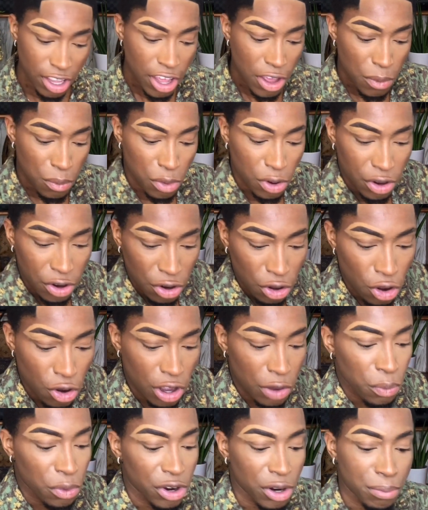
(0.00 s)
we're gonna go in
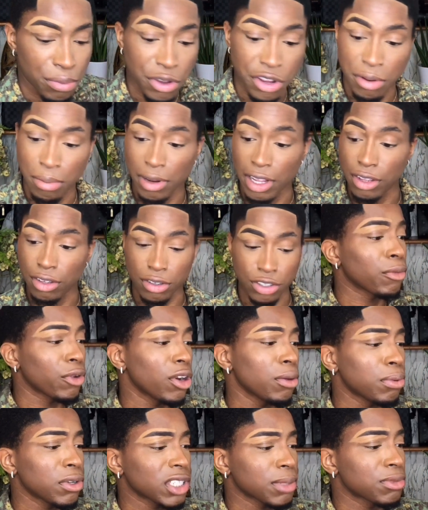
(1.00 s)
with a beauty blender. I'm gonna
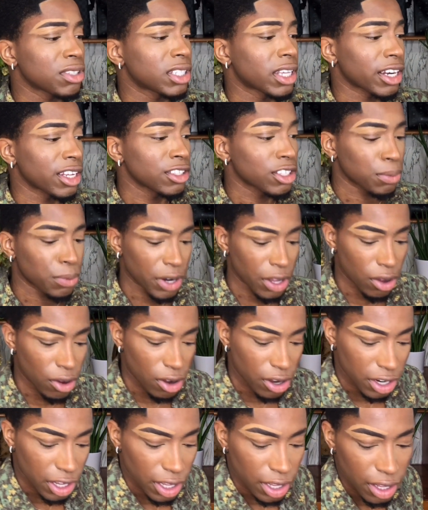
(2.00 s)
put some setting spray on
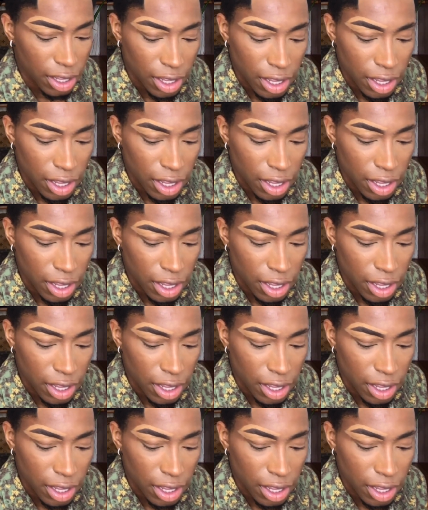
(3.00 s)
it,